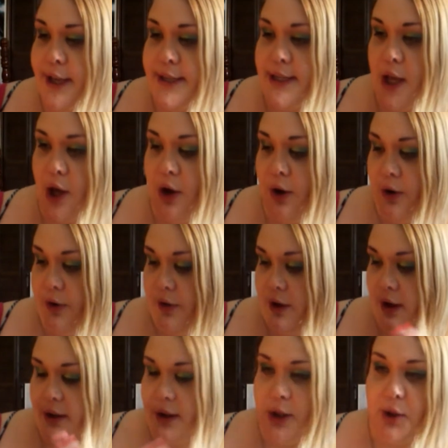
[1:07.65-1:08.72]
So
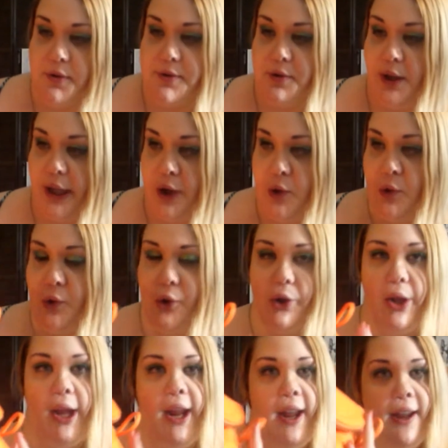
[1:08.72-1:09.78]
I thought that was really cool
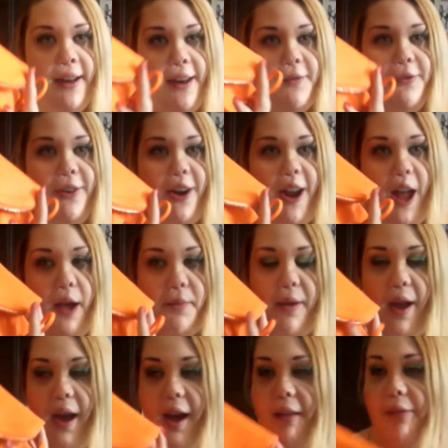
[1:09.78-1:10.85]
and I'm very happy
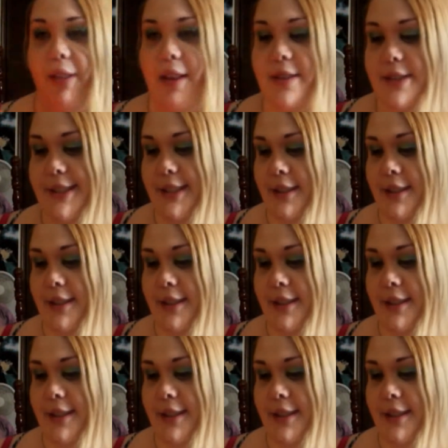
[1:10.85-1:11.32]
I have this.